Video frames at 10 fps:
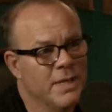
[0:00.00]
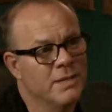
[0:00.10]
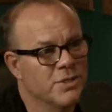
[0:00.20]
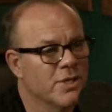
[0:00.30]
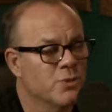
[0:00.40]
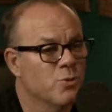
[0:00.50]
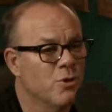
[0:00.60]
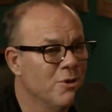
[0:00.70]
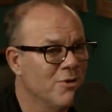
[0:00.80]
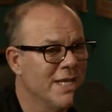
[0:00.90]
Yeah, so I guess we're
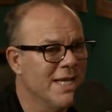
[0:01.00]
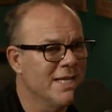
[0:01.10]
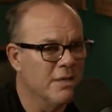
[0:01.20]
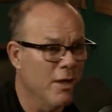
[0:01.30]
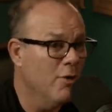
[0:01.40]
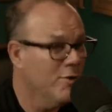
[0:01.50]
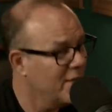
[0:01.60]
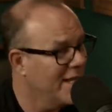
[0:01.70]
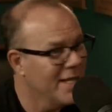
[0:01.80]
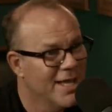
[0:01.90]
ordering in. Oh,
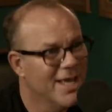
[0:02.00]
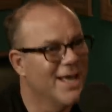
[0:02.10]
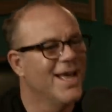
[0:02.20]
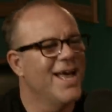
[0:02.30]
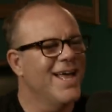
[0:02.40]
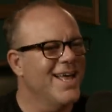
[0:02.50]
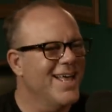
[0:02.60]
okay. All right,